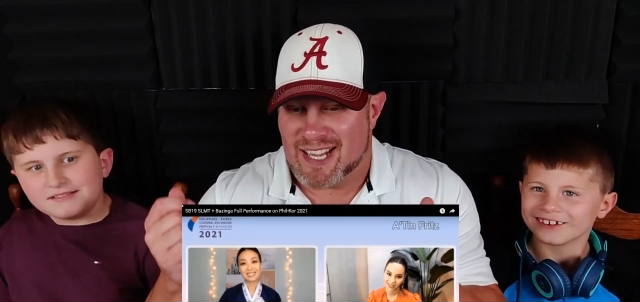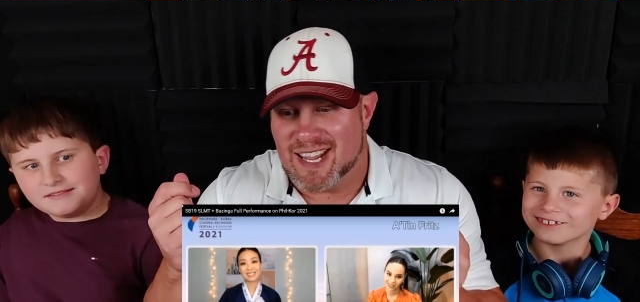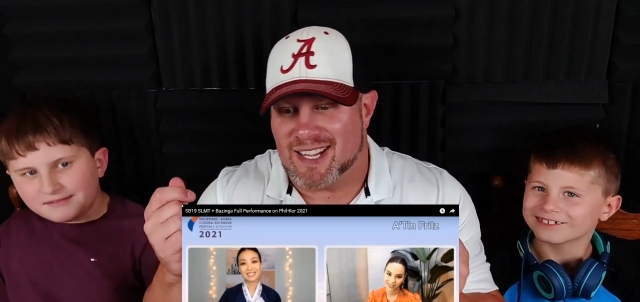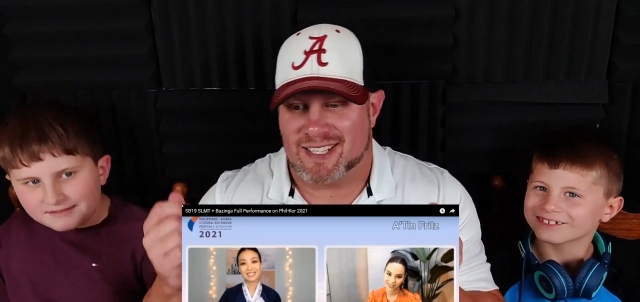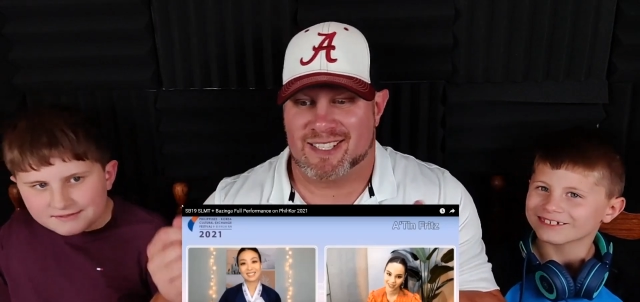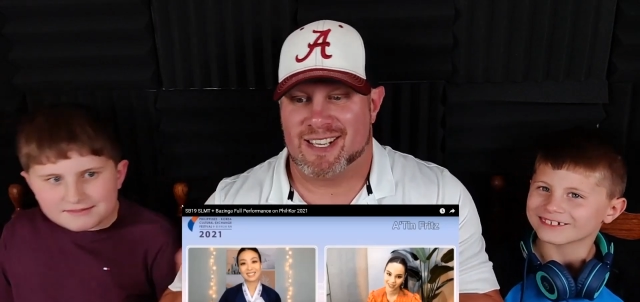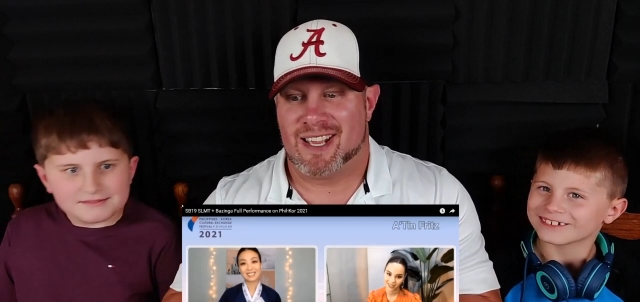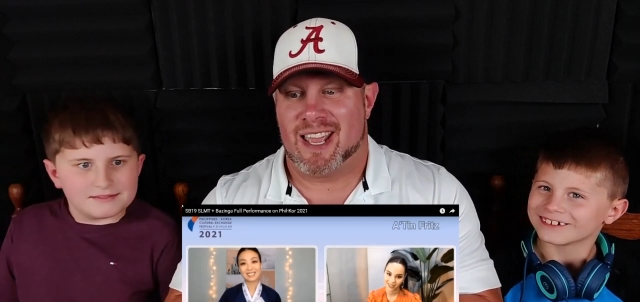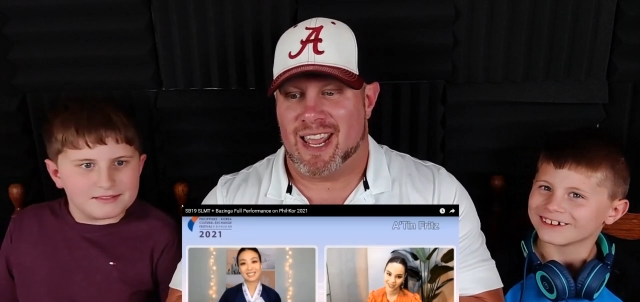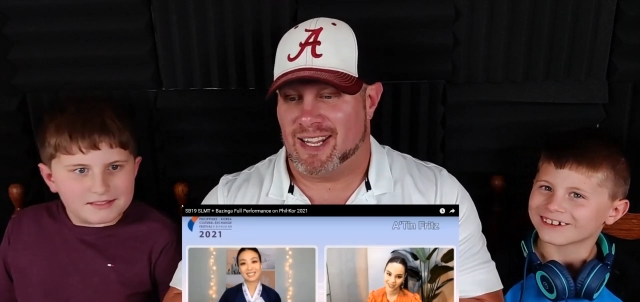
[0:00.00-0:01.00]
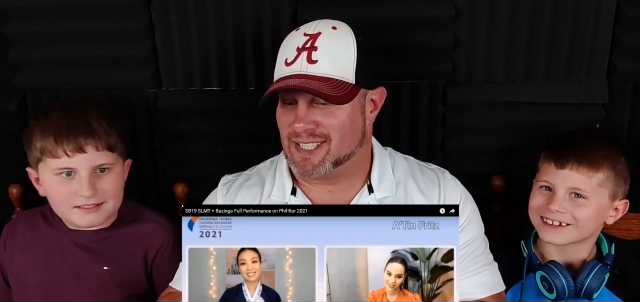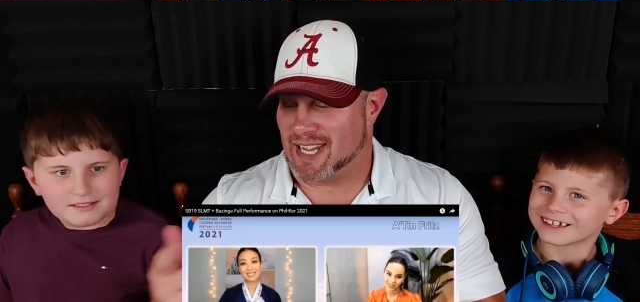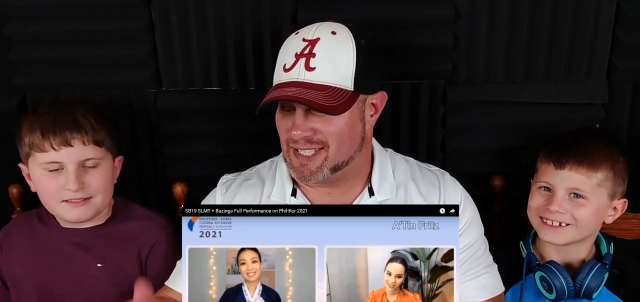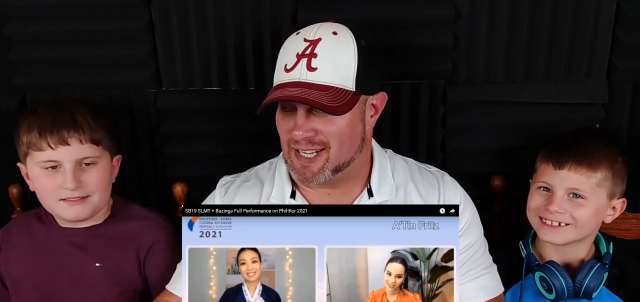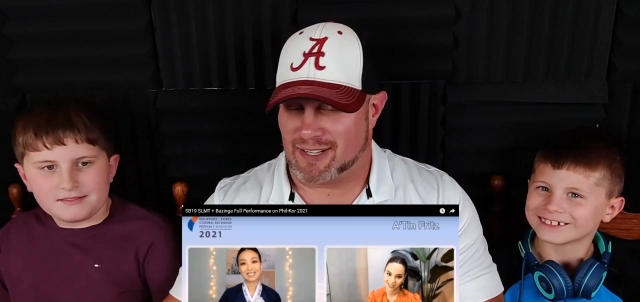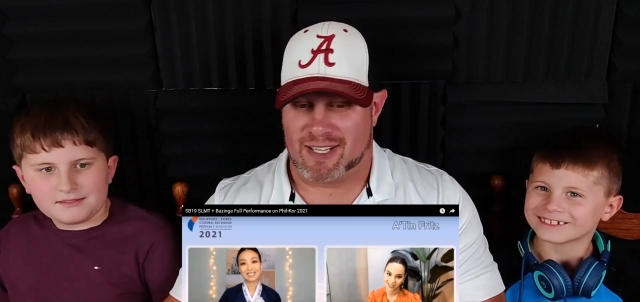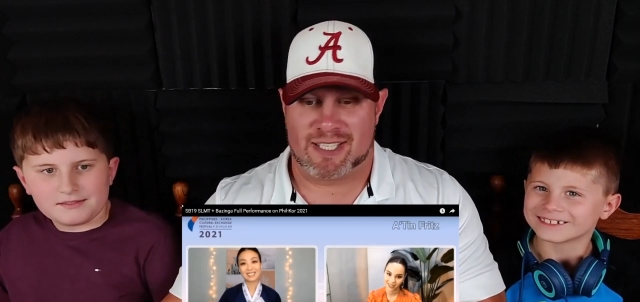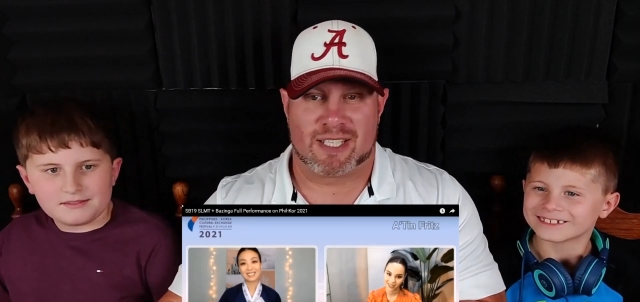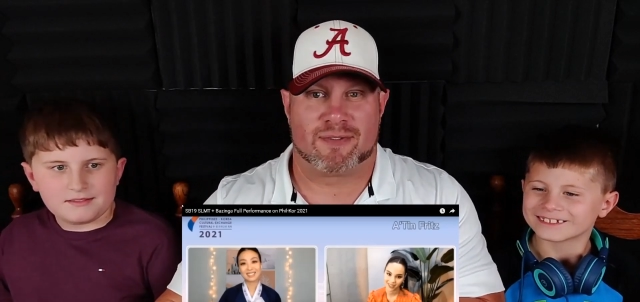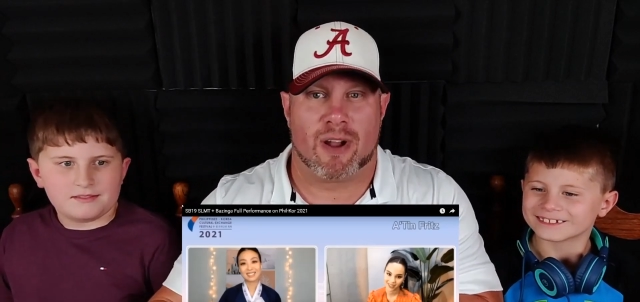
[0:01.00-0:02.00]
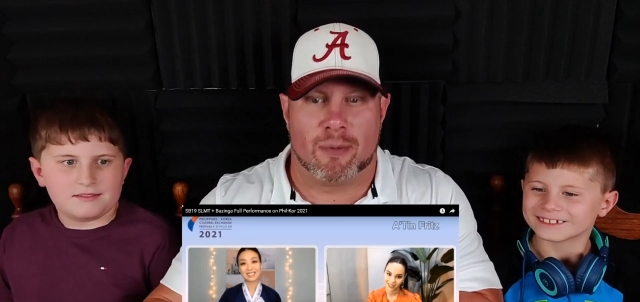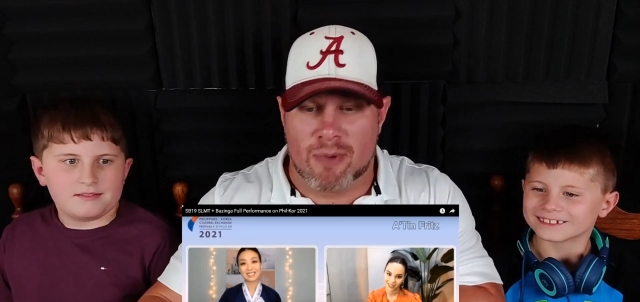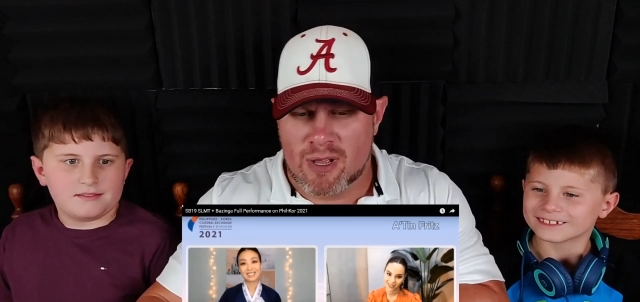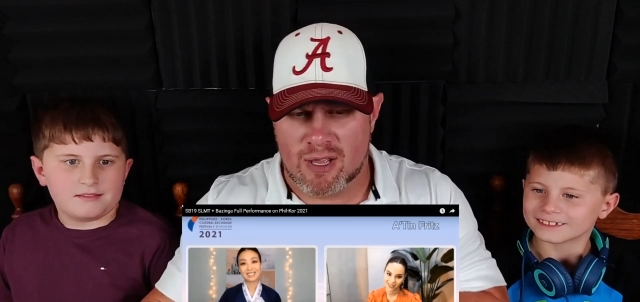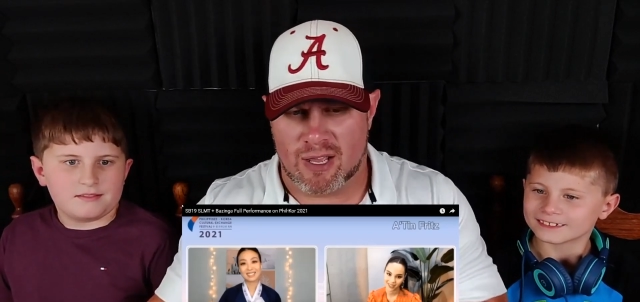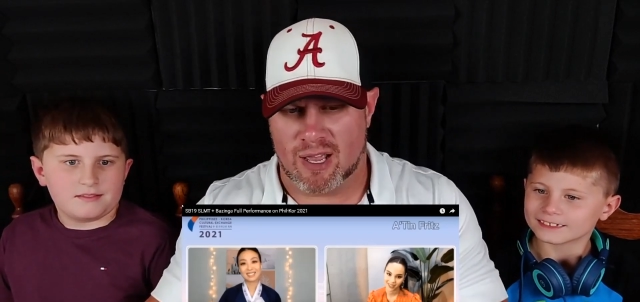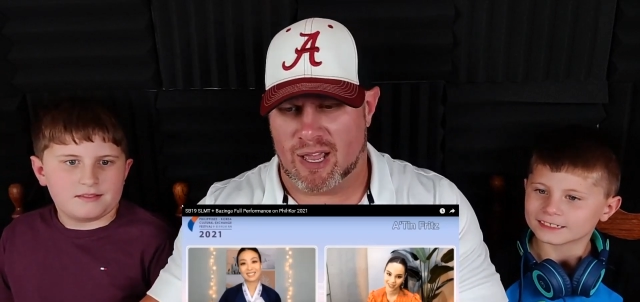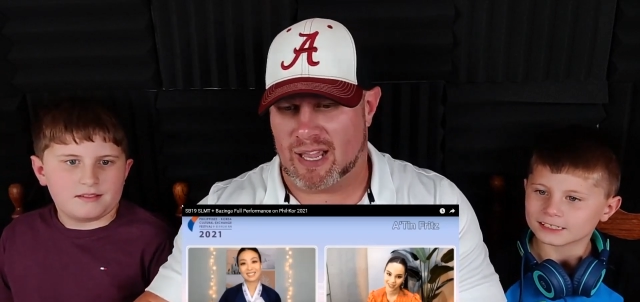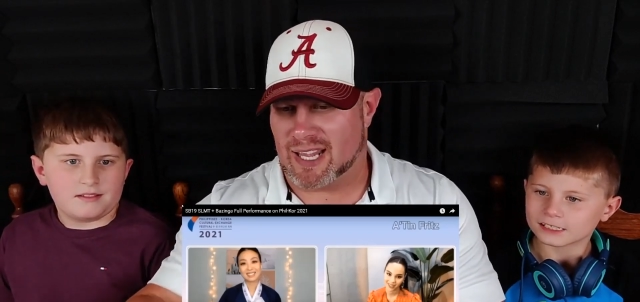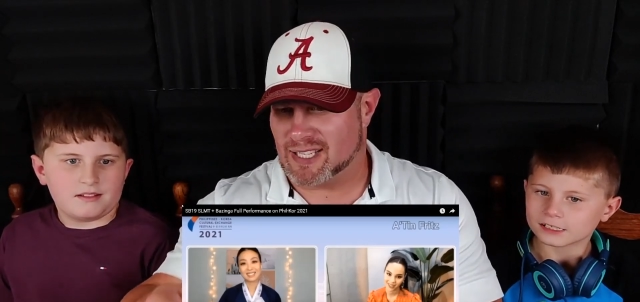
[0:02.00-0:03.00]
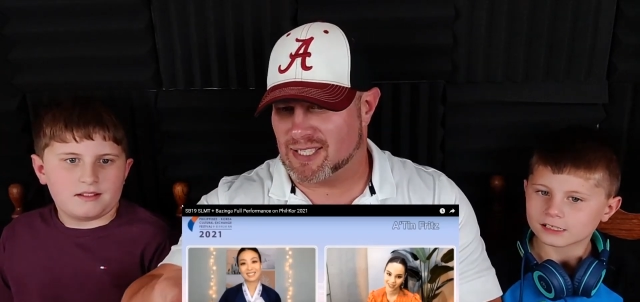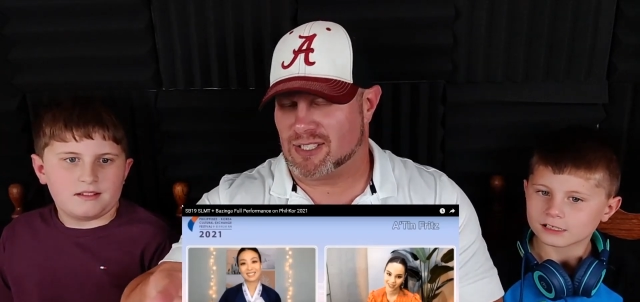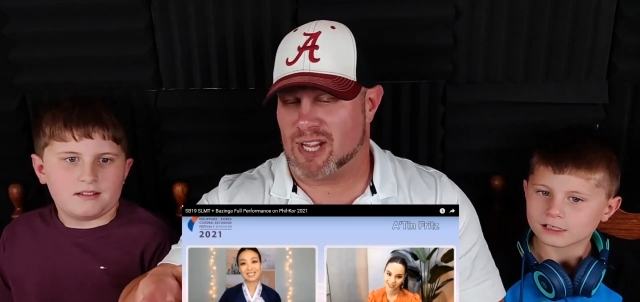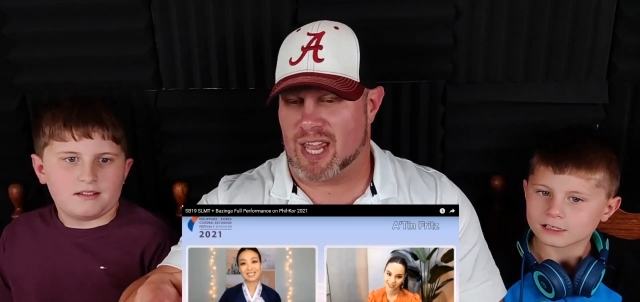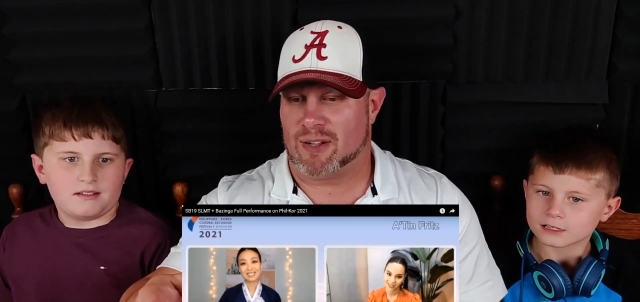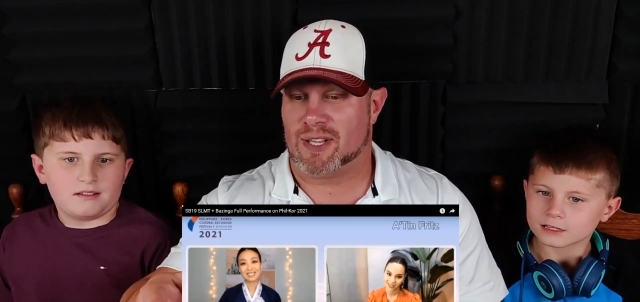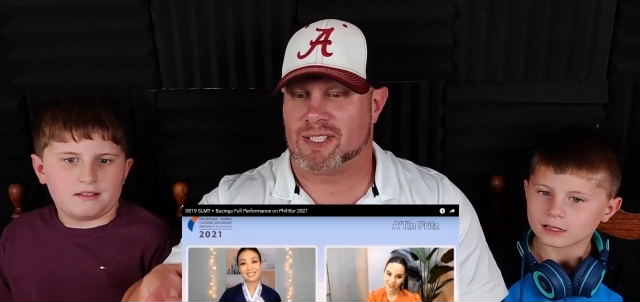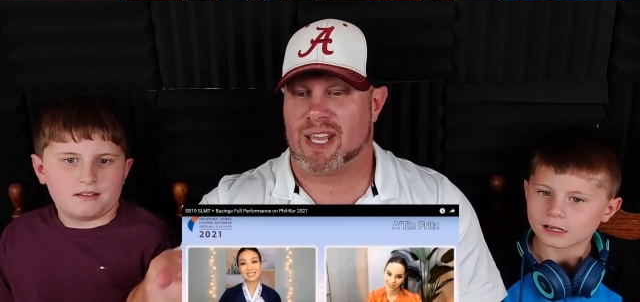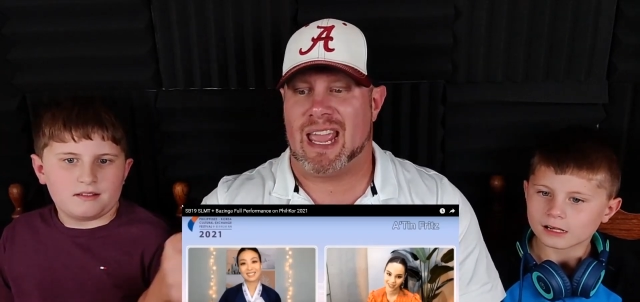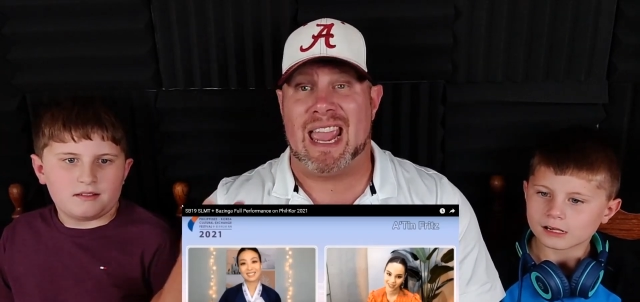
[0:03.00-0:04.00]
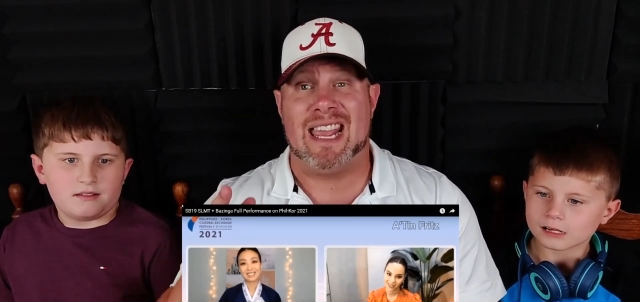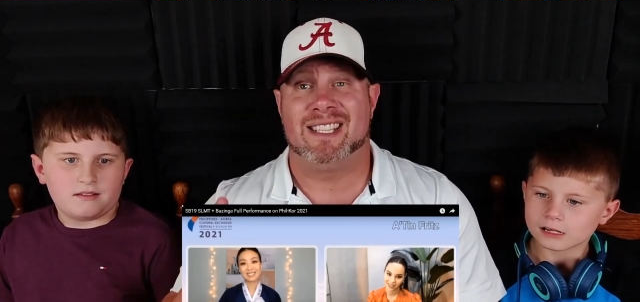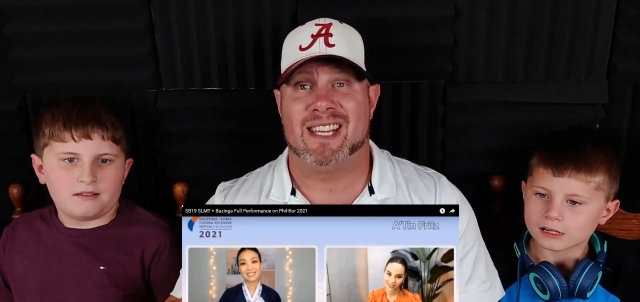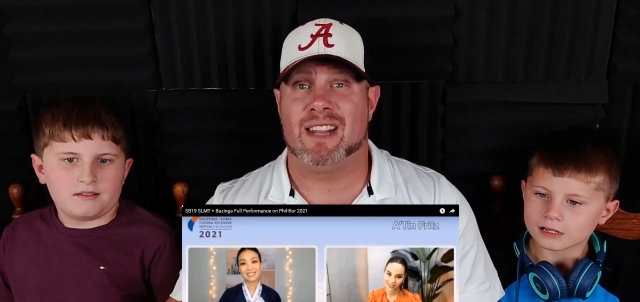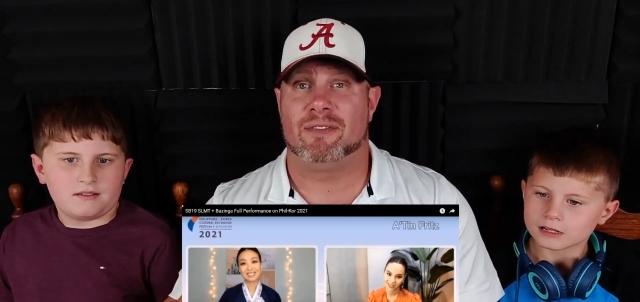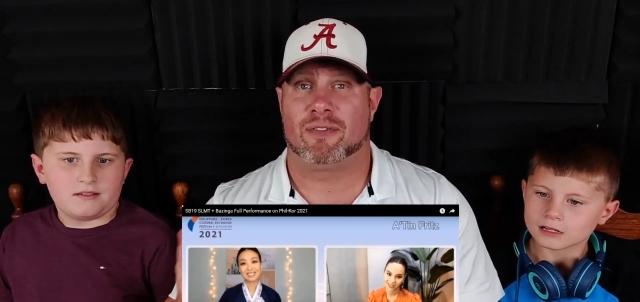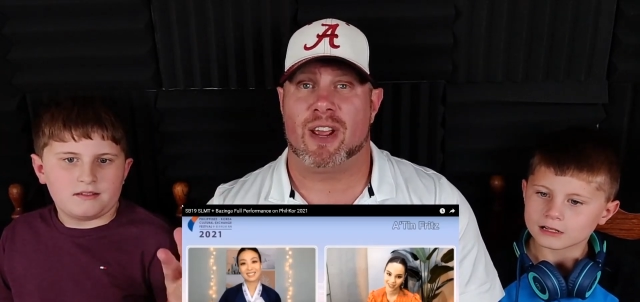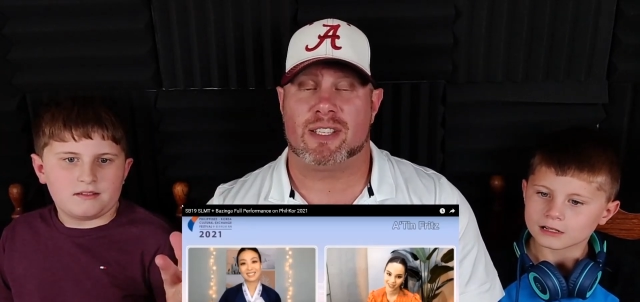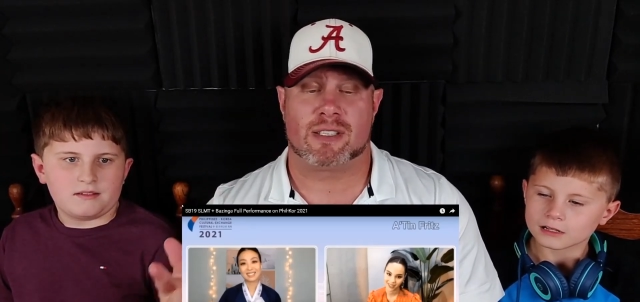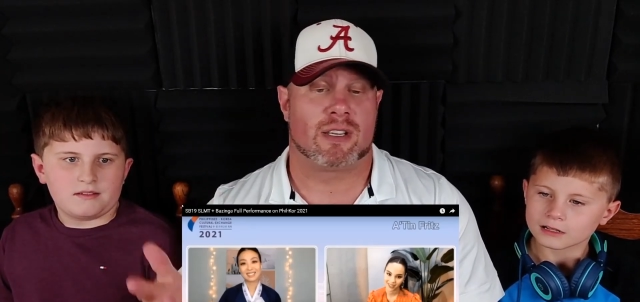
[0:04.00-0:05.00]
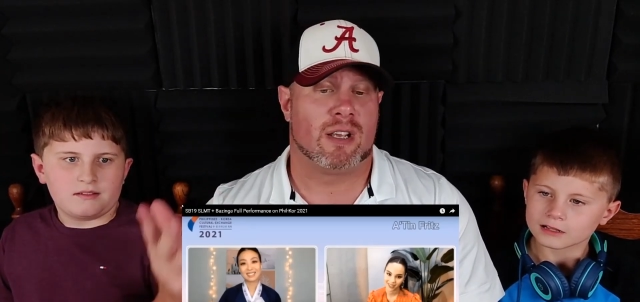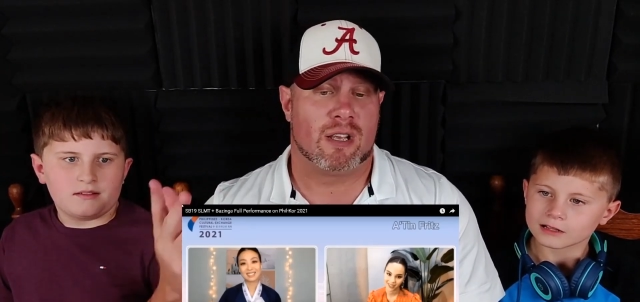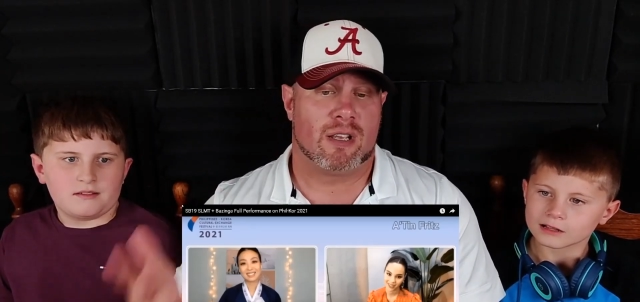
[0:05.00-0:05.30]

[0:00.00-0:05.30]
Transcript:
Speaker 1: Hey. And it says here, this is from, I guess the channel is 18 Fritz.